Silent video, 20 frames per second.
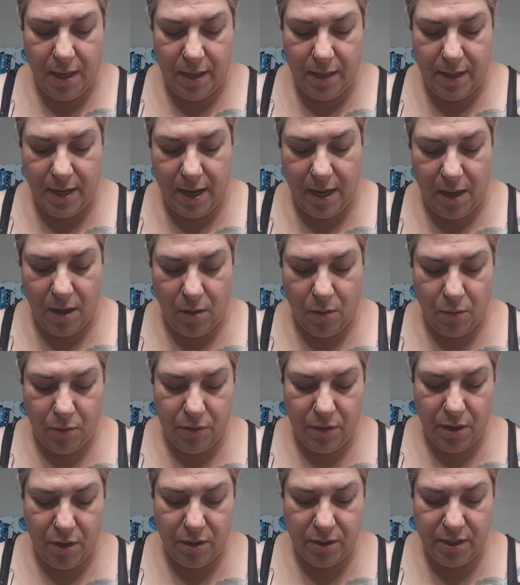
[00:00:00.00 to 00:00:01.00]
Now
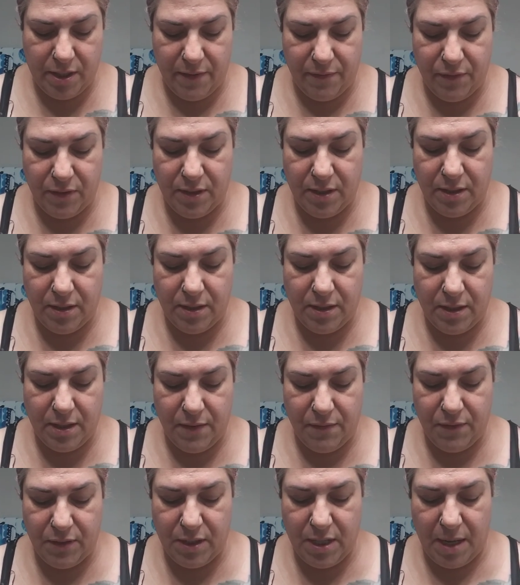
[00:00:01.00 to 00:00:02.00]
there are
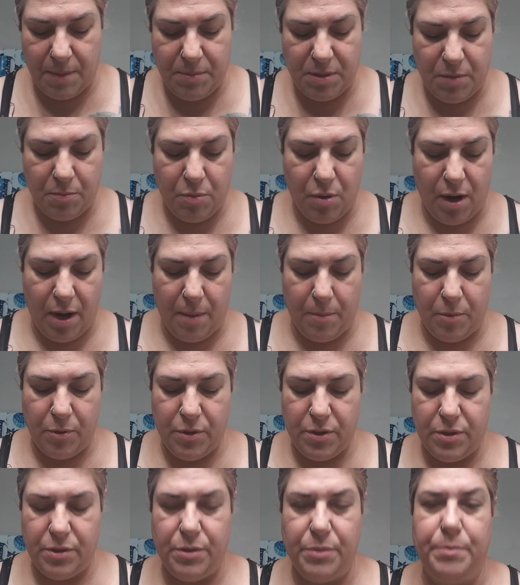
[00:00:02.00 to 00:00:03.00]
different types of
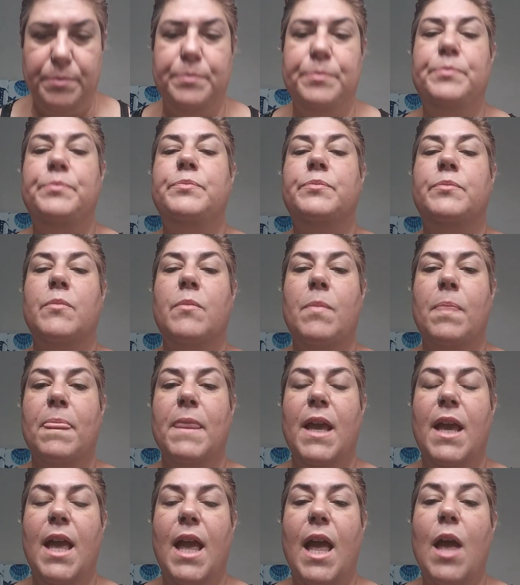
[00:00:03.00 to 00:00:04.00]
primers,
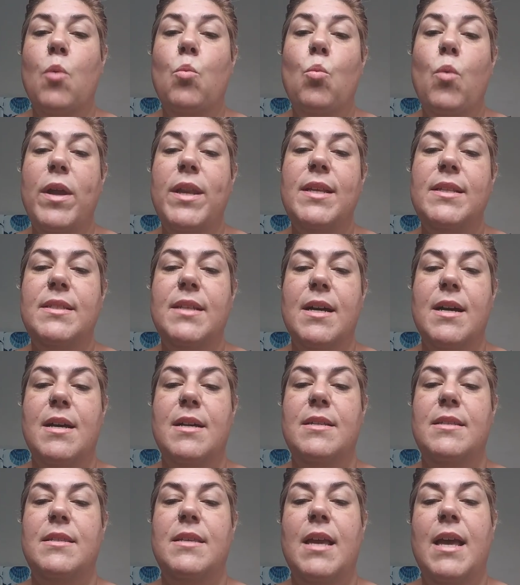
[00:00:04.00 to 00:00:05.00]
and what it
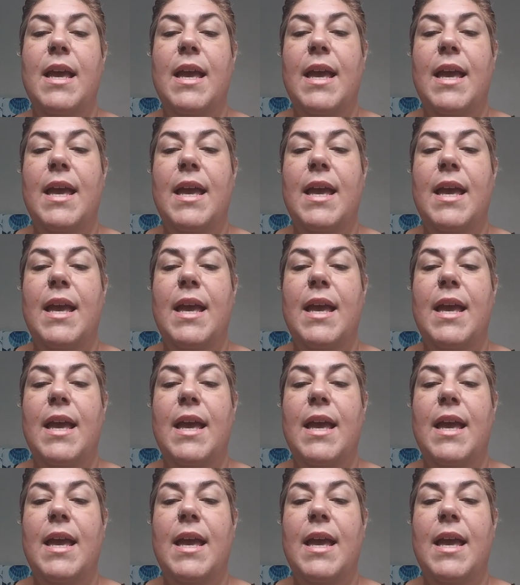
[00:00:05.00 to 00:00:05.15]
does